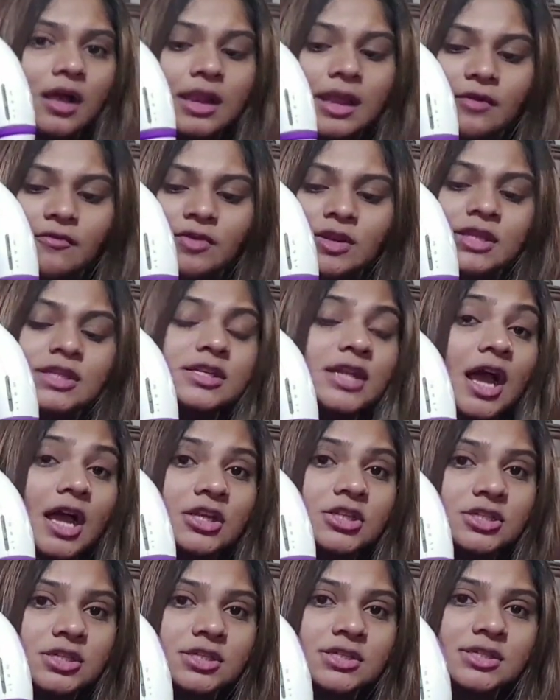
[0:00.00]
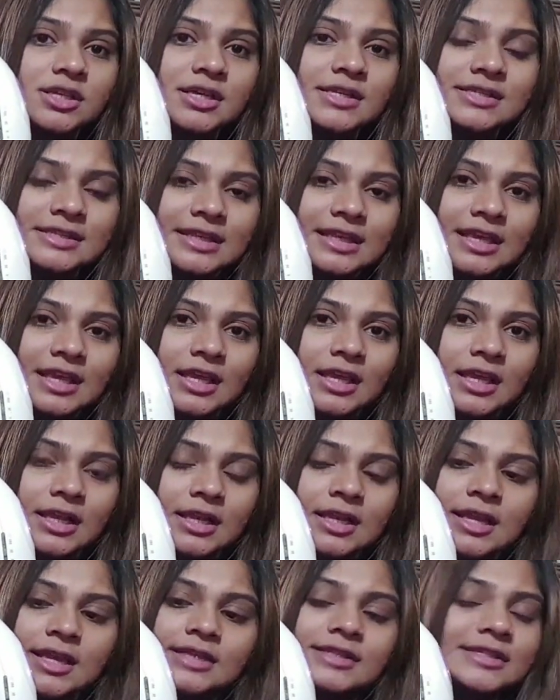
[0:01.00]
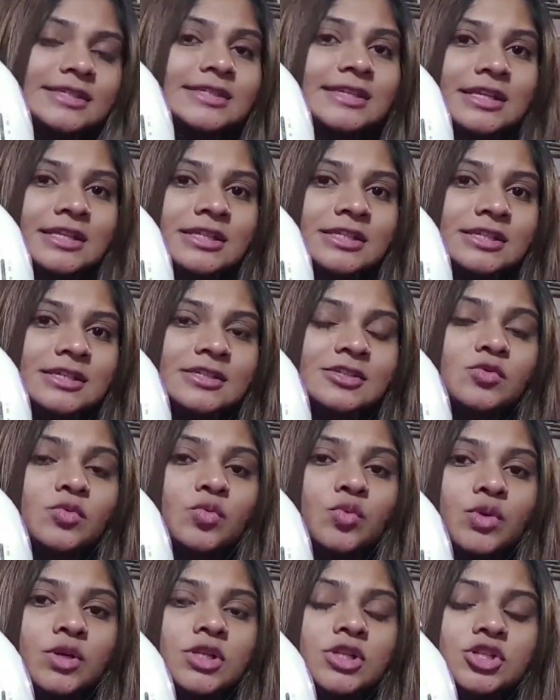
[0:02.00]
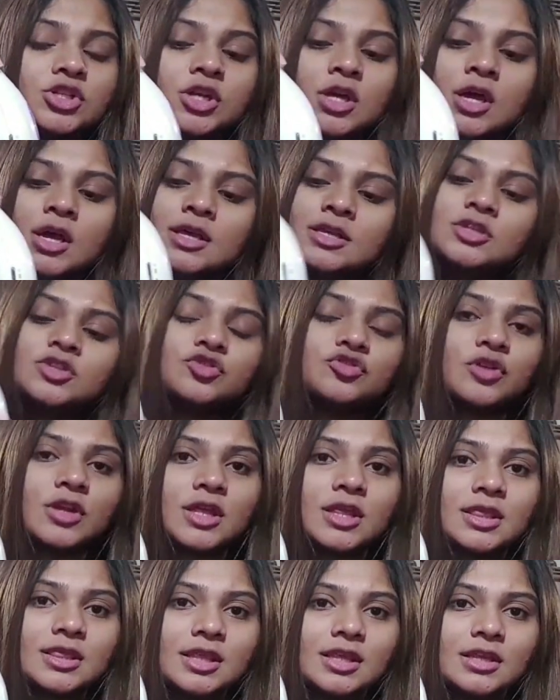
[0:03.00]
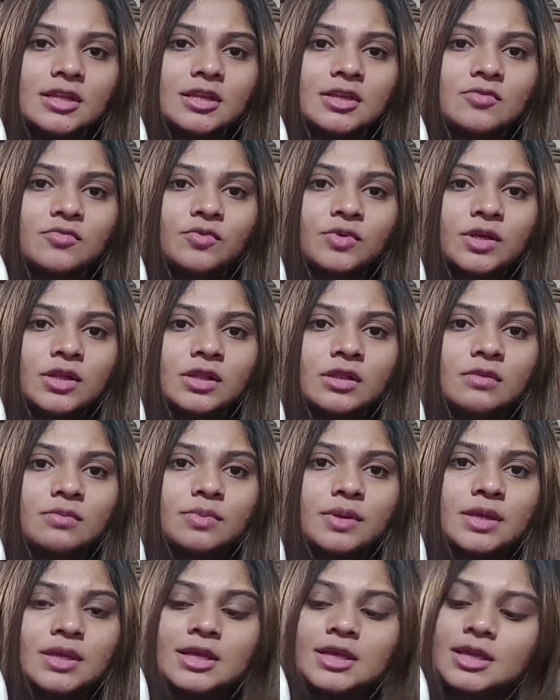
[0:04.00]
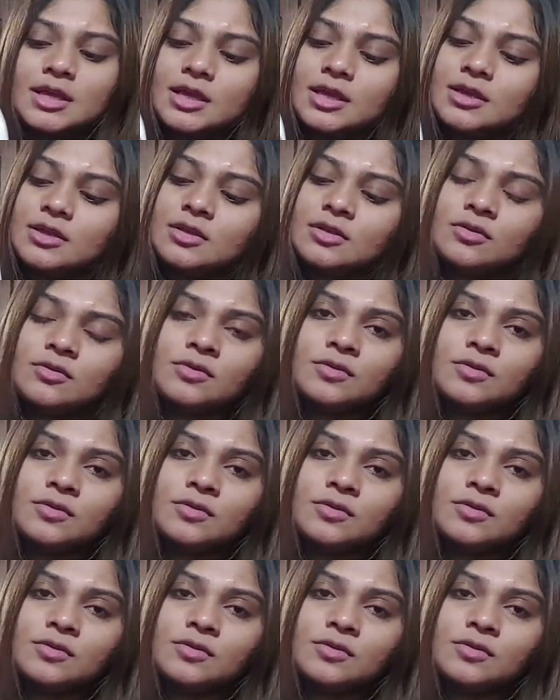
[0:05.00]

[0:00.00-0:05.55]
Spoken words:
like when it touches our skin, it senses which strength it will be,